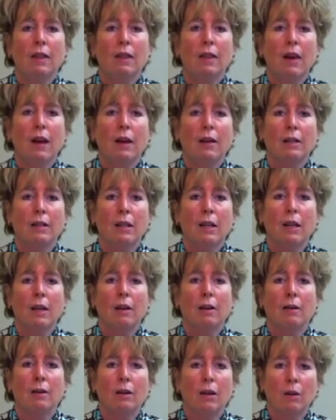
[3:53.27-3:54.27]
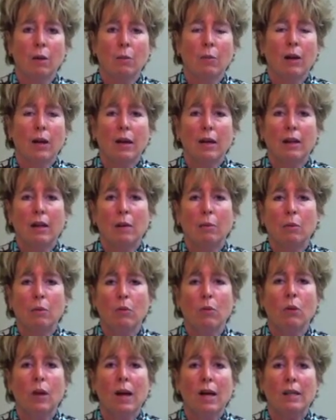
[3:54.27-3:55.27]
that they are buying that
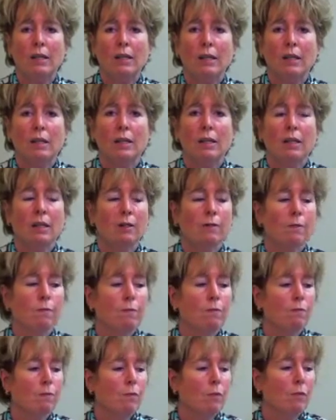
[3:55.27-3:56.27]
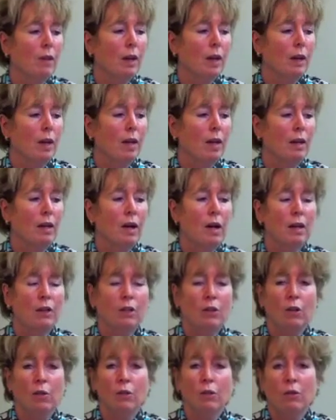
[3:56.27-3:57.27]
pool as is.
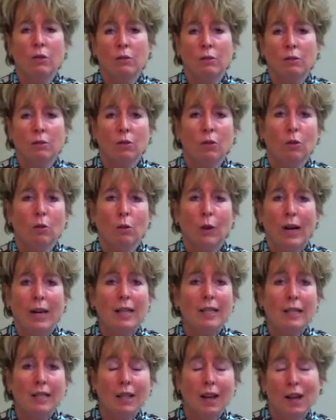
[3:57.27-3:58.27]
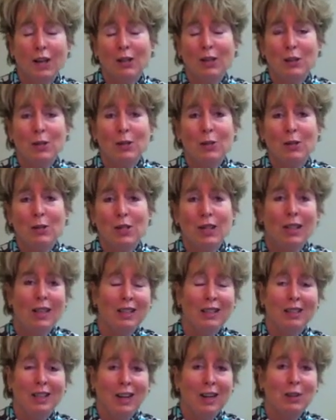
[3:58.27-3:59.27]
Condos, great.
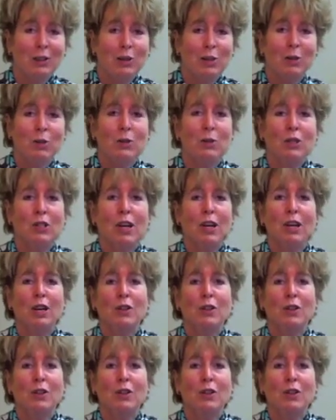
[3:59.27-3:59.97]
HUD condos